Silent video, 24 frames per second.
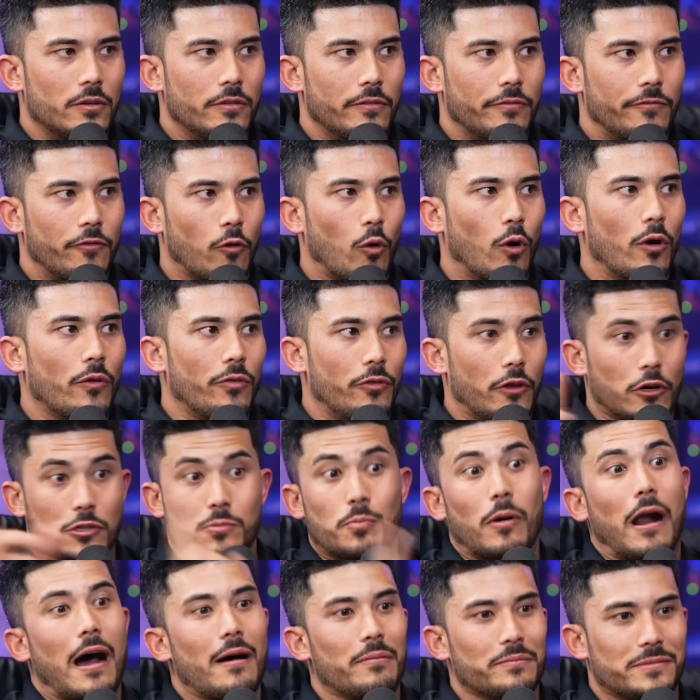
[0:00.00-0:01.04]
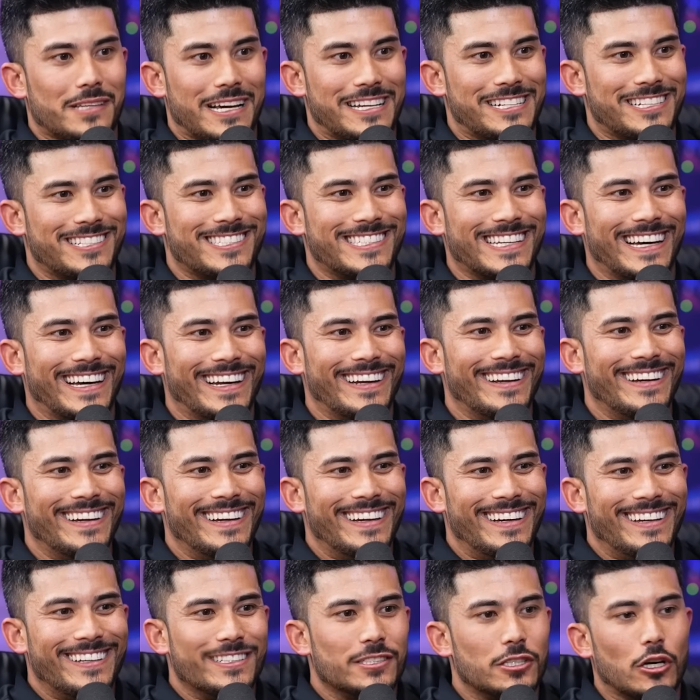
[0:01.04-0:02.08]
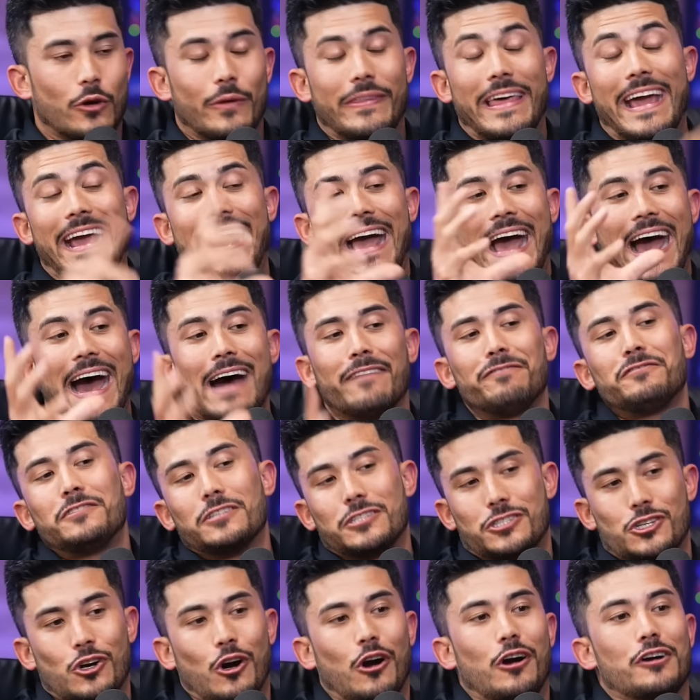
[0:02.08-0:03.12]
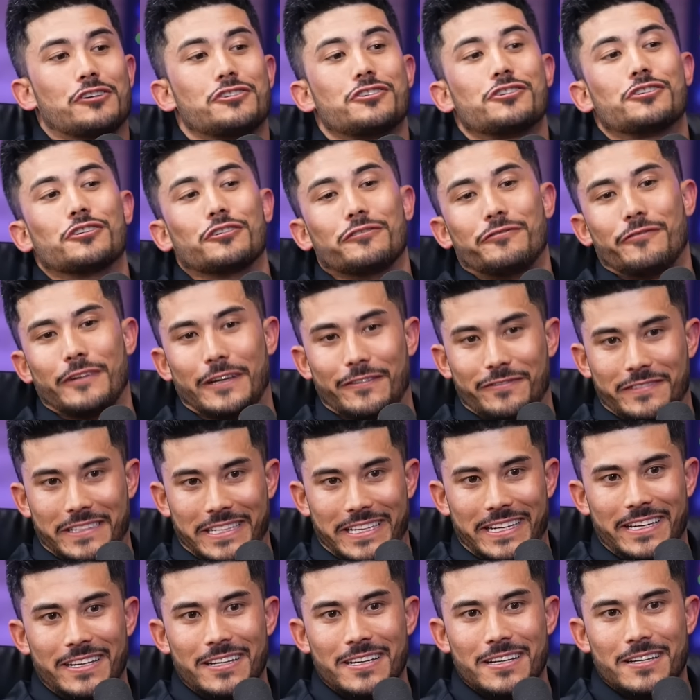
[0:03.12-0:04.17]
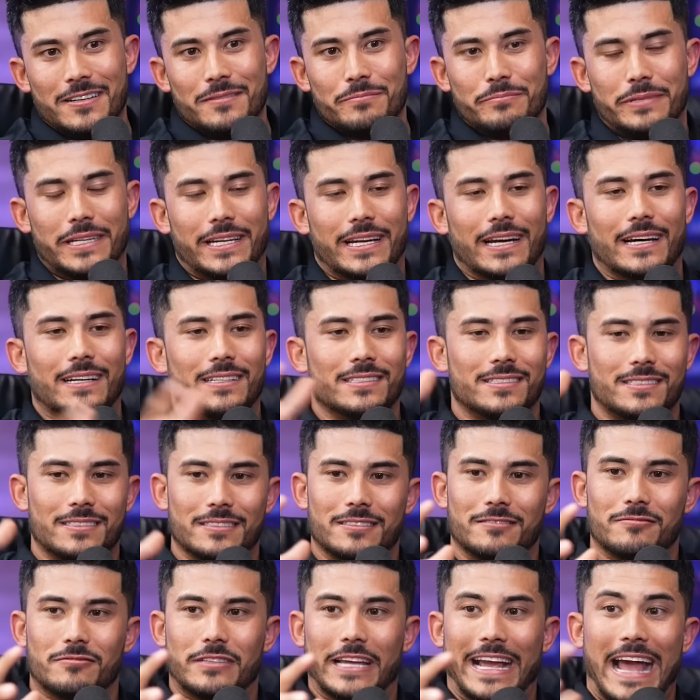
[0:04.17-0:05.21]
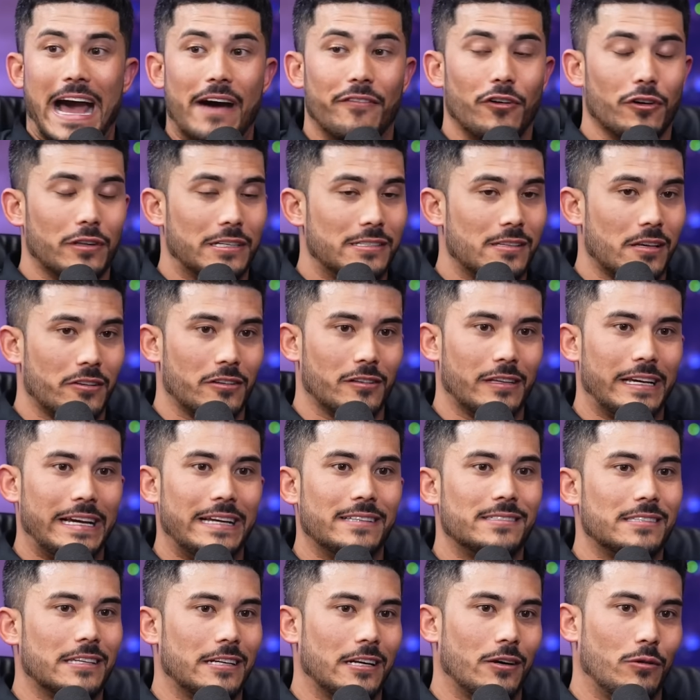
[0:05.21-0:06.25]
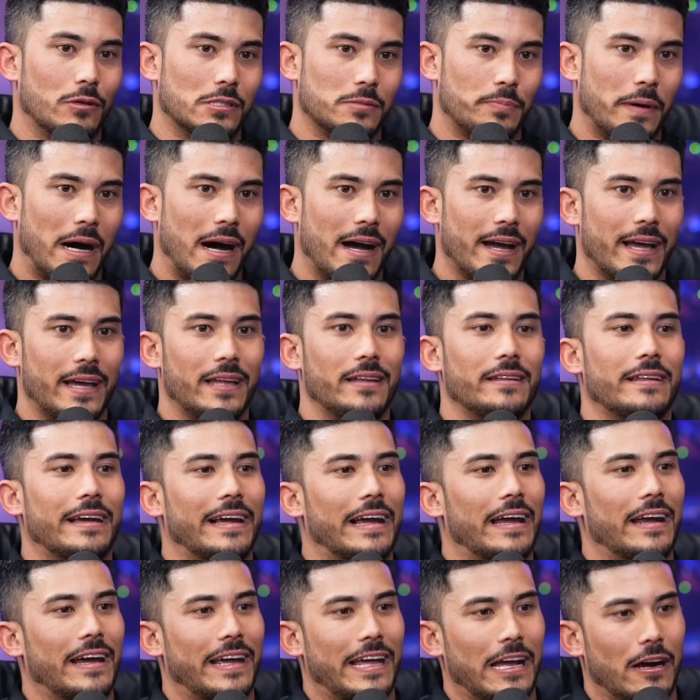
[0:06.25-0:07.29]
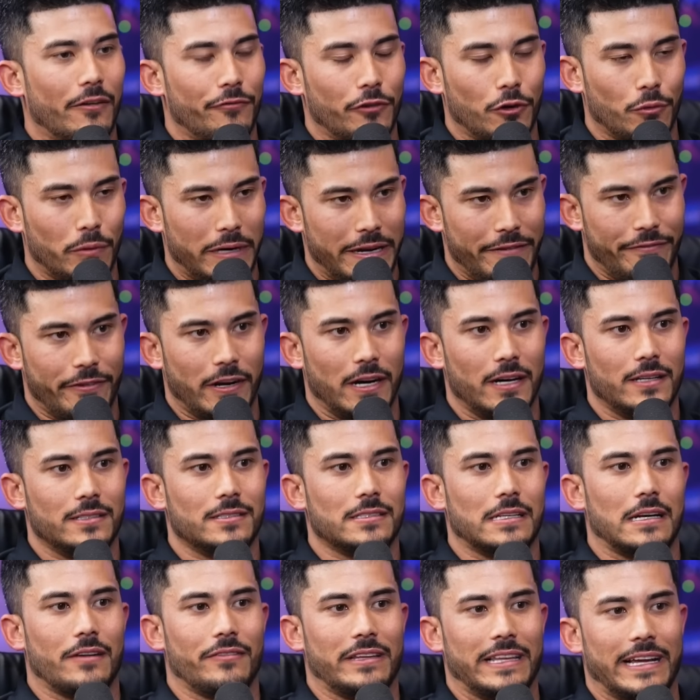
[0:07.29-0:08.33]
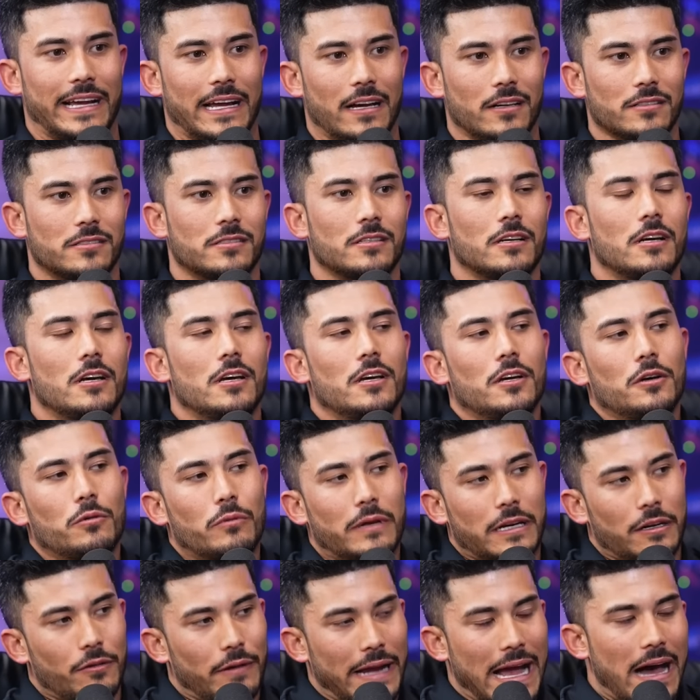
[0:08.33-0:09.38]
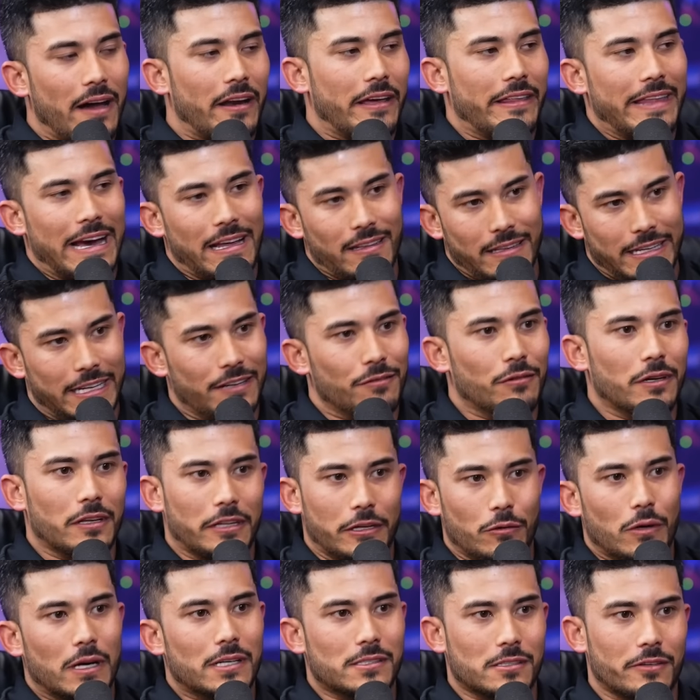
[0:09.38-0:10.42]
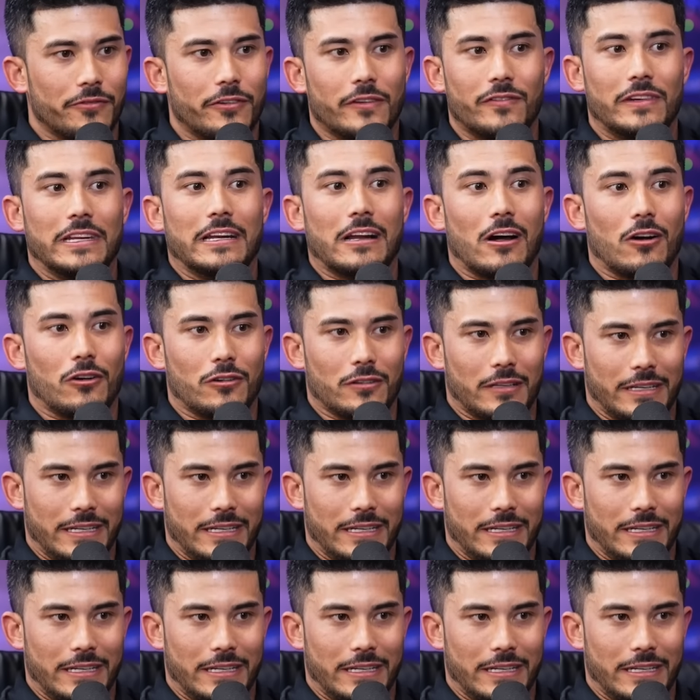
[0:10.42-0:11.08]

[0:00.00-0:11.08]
for those problems I just said. So they have to charge $250 because they have all these other leads that no one's buying. They got to account for refunds and everything else. When in reality, that lead really was a $50